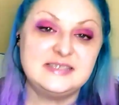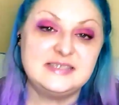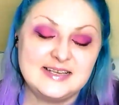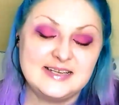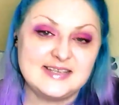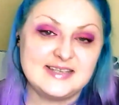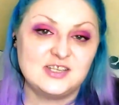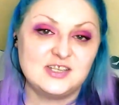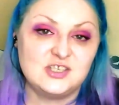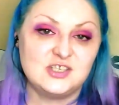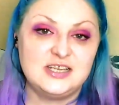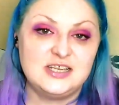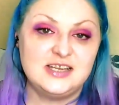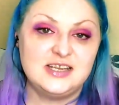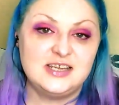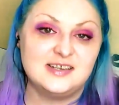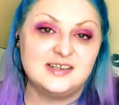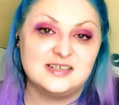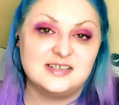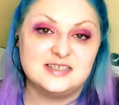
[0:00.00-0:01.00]
actually asked
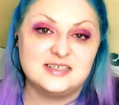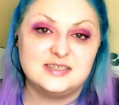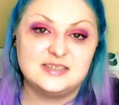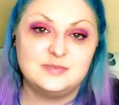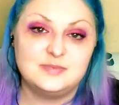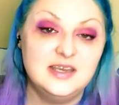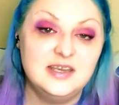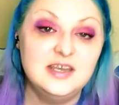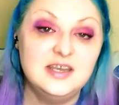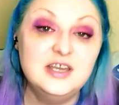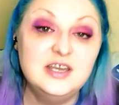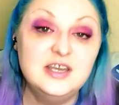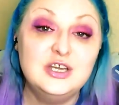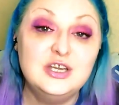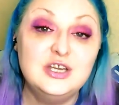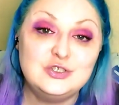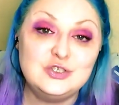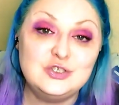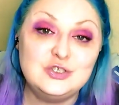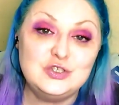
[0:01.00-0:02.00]
me to
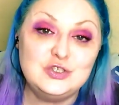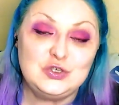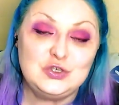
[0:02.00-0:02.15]
do